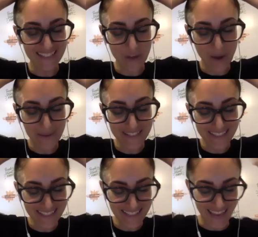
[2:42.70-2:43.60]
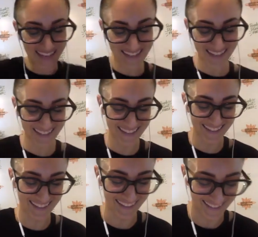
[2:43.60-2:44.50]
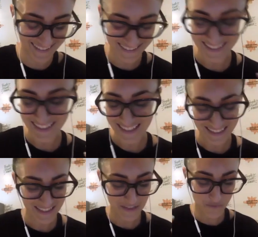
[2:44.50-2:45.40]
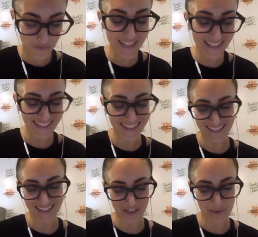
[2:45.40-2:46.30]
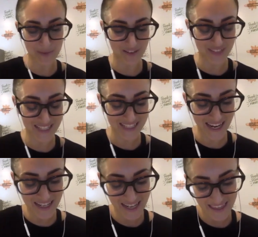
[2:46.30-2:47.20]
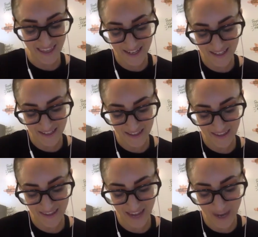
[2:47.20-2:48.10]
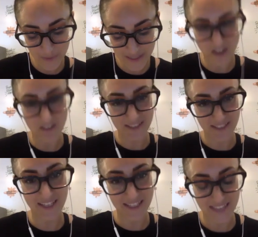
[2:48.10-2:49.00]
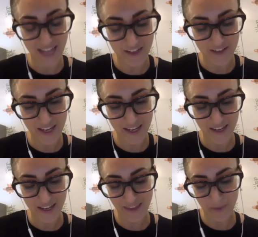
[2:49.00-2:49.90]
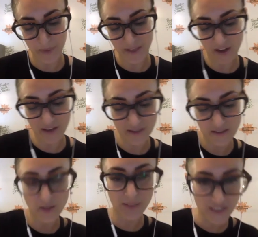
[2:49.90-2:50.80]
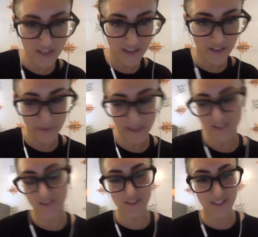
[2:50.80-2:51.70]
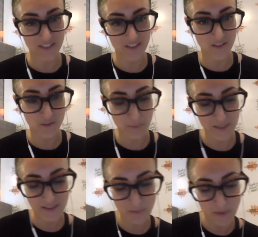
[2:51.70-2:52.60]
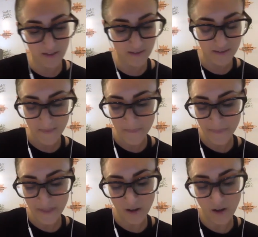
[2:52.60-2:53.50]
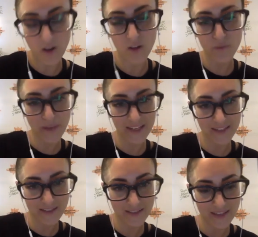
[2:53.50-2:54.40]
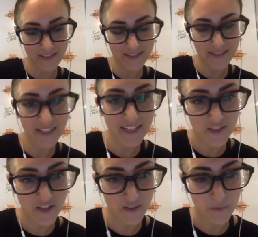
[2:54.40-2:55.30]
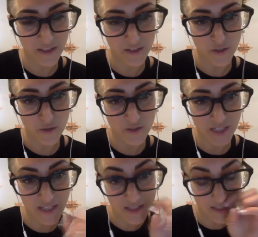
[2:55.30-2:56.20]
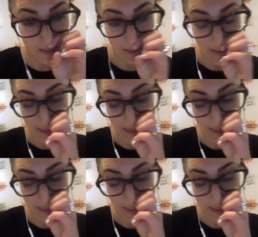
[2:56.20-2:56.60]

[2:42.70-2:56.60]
I was just like, really in a bit of a state. And then that was all day Saturday. And then we got to know each other. We got to understand each other's business models all the way into then Sunday started with the negotiation.